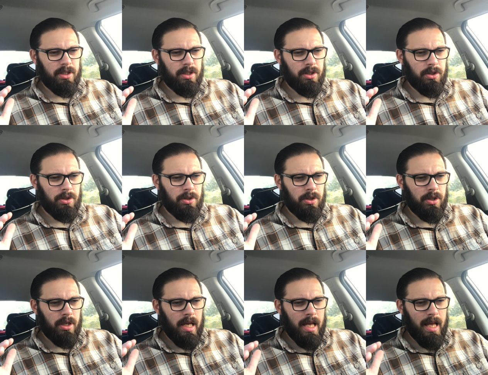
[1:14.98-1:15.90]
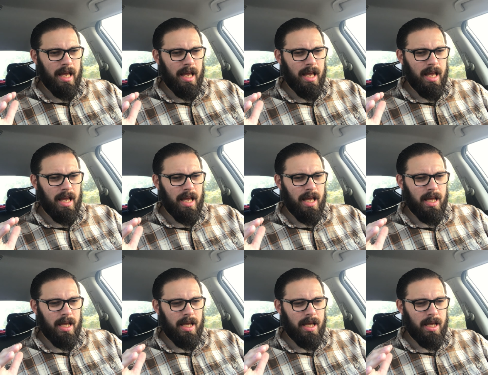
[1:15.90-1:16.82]

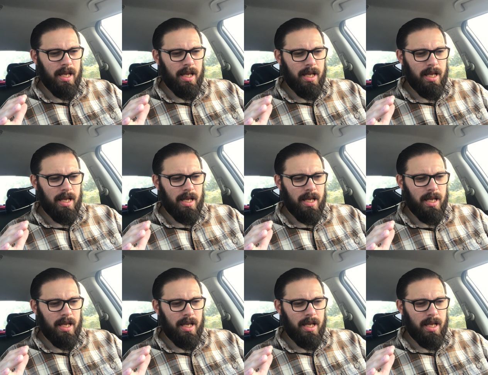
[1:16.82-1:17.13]
(silence)